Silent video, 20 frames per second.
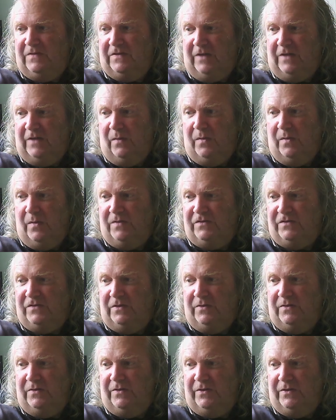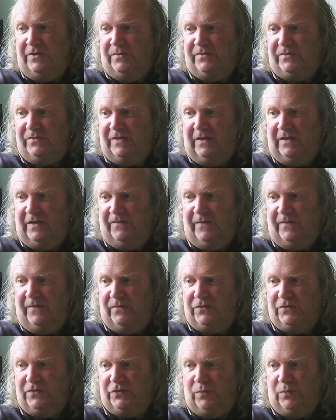He says, oh, we're still going to do a
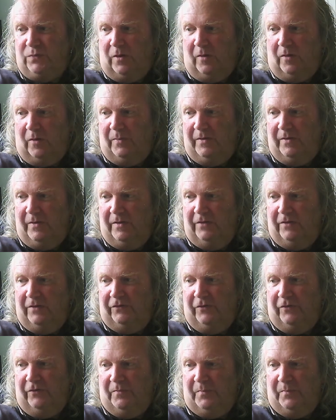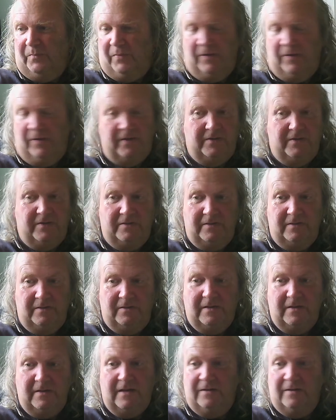telephone swap at some point.
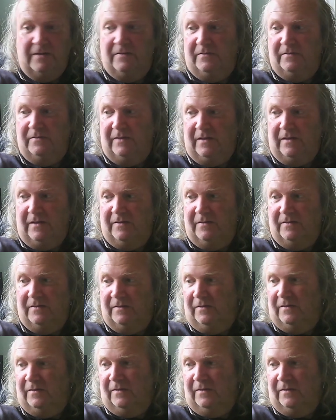Yeah, yeah,